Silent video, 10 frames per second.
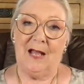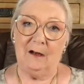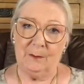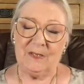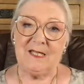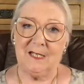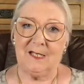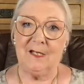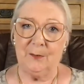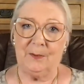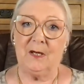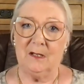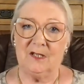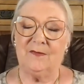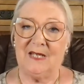our particular
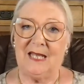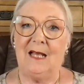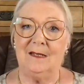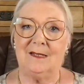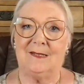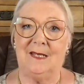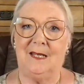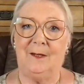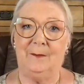part of the galaxy.